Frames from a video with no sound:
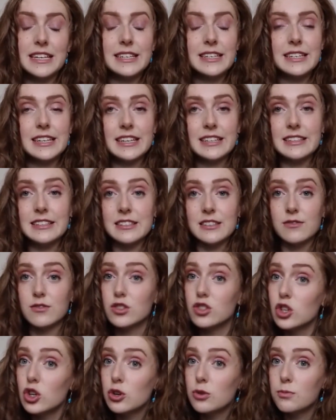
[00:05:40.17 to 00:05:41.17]
tins of
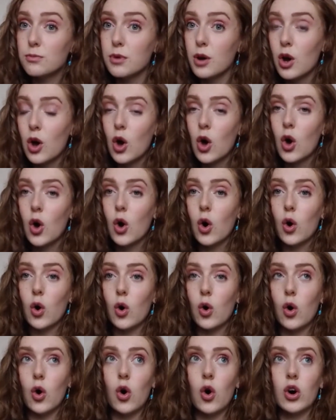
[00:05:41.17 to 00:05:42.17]
soup
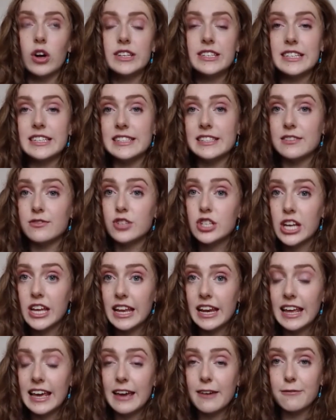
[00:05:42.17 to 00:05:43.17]
or tins of
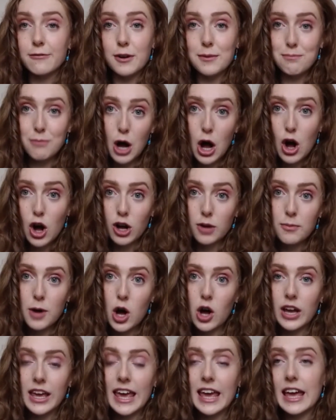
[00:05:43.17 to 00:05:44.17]
chilli from Park
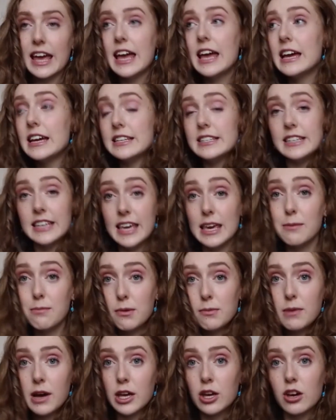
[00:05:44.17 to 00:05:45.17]
Market to keep
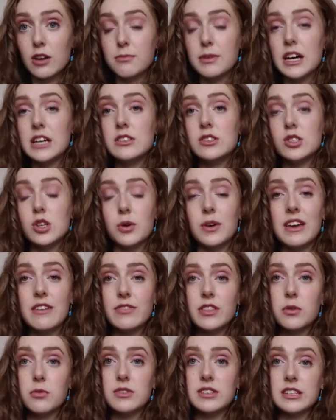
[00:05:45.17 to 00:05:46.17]
in my cupboard, so if
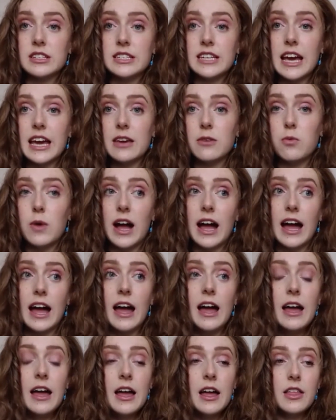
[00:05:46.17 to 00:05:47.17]
there was a day where
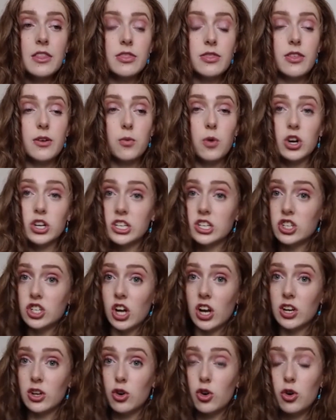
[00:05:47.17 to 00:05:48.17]
the Wanted
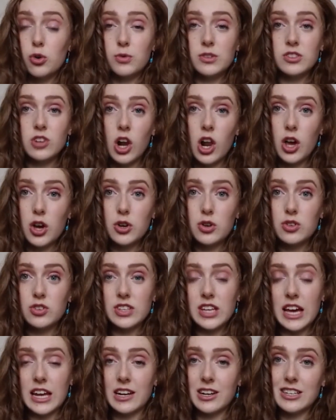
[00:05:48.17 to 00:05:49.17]
Shining Hall was closed
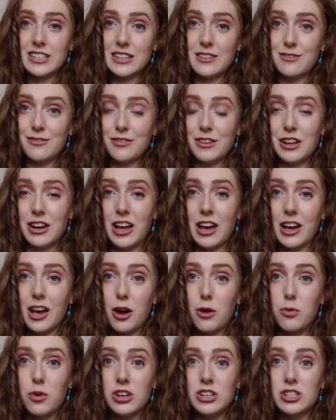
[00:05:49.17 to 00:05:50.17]
and I didn't feel like
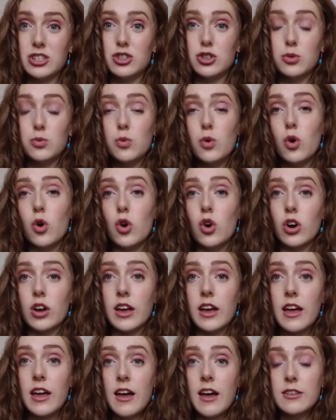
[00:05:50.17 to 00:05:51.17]
I wanted to walk
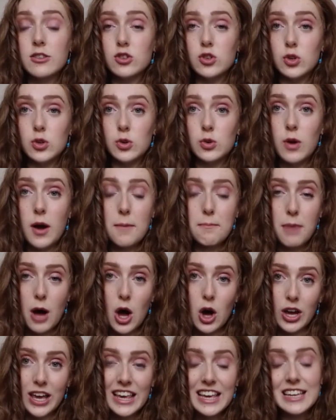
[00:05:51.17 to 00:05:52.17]
to
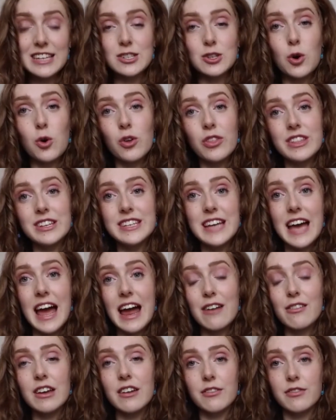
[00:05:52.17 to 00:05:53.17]
Park Eat or the
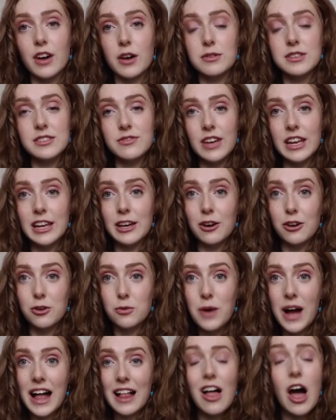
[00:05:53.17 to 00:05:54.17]
dairy if I was feeling
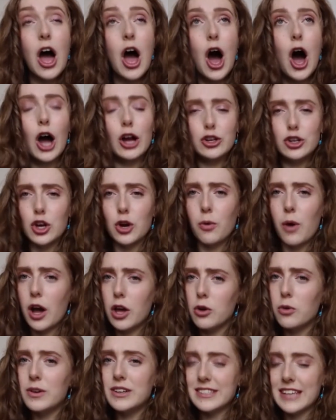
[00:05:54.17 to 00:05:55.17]
unwell, I know
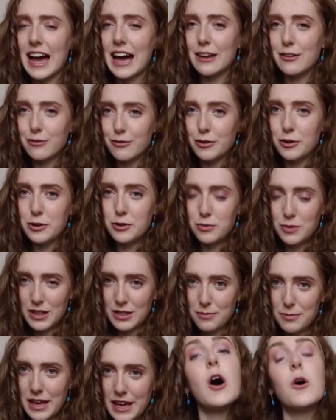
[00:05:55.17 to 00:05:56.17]
I always had food with
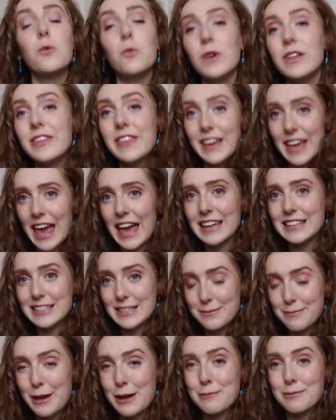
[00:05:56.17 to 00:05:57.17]
me. With the
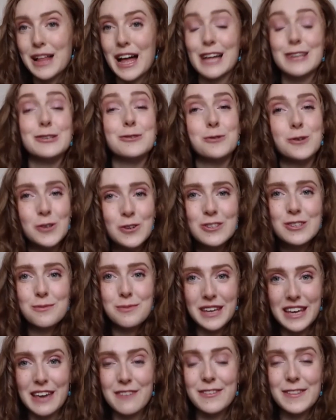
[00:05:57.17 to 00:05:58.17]
catered meal plan, you will also
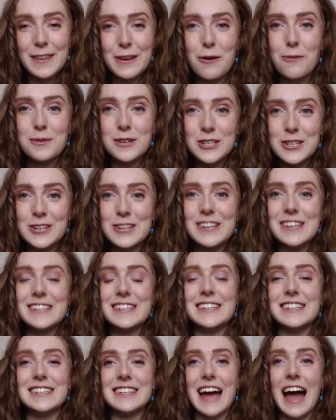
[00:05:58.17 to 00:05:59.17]
be given the
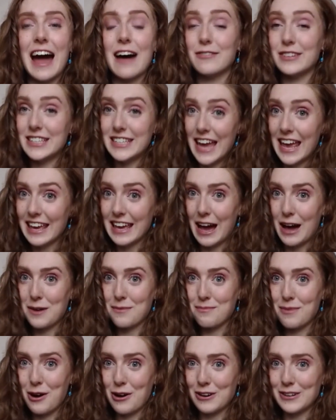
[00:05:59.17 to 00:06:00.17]
opportunity to have a
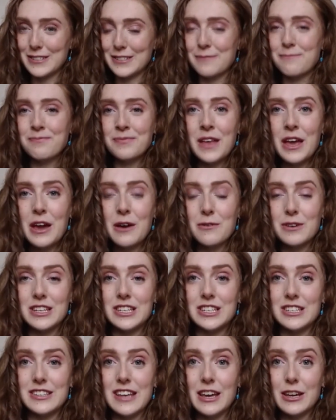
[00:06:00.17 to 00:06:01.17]
takeout box,
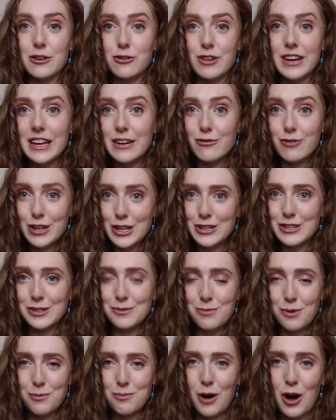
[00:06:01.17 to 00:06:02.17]
which is a green
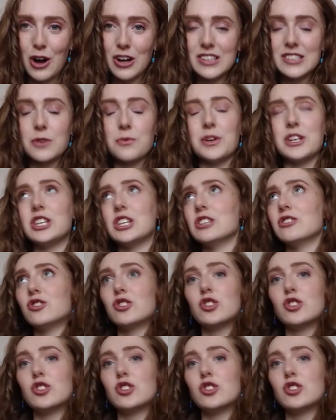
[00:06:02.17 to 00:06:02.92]
reusable box, which is